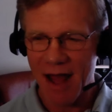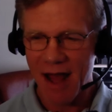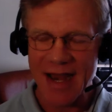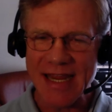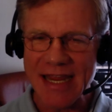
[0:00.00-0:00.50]

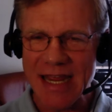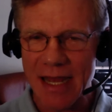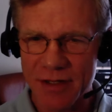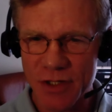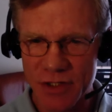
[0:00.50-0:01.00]

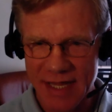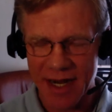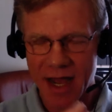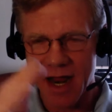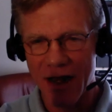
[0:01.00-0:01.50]
idea, just that
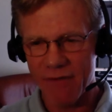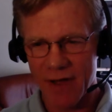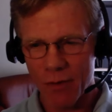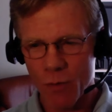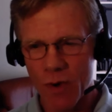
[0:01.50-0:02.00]
kind of
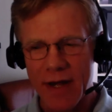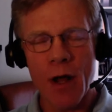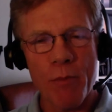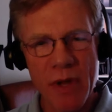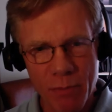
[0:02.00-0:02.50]
wanting to
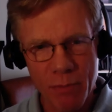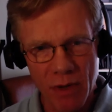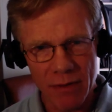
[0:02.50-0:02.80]
help people